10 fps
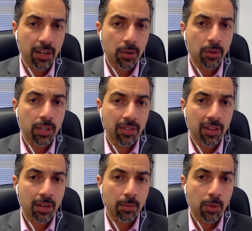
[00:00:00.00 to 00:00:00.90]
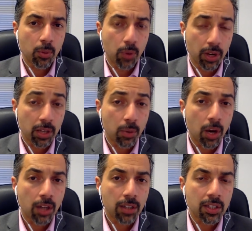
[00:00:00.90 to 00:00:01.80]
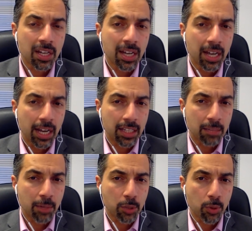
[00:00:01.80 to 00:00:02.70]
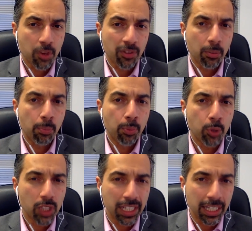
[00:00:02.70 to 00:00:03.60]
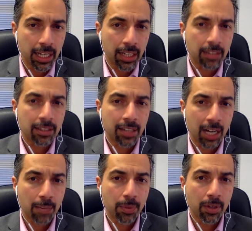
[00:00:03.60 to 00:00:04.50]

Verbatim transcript: they don't give him what he wants. It's a much more of a bullying type